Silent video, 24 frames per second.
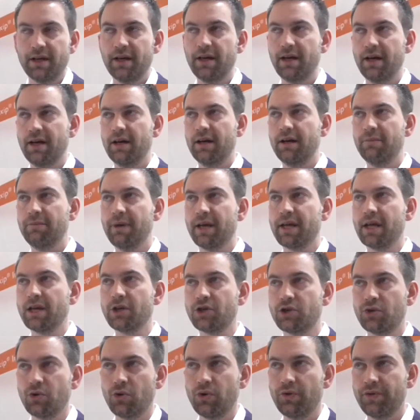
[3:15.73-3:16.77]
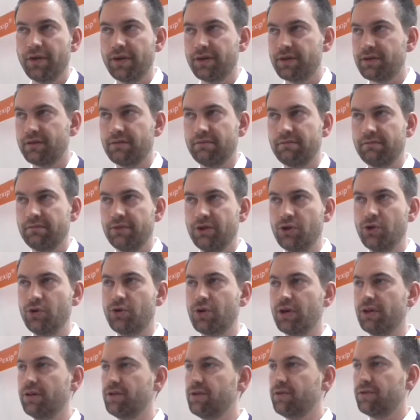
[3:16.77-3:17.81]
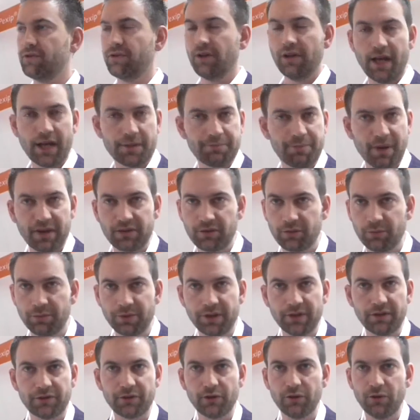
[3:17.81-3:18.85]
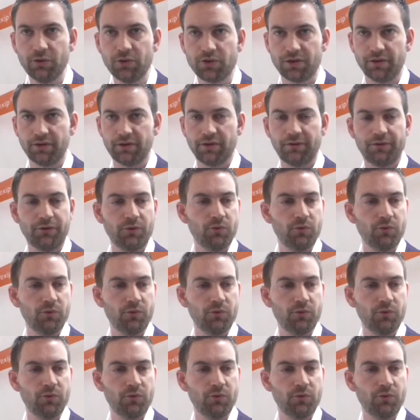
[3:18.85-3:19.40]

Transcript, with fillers: uh, making sure that you can select best of breed solutions.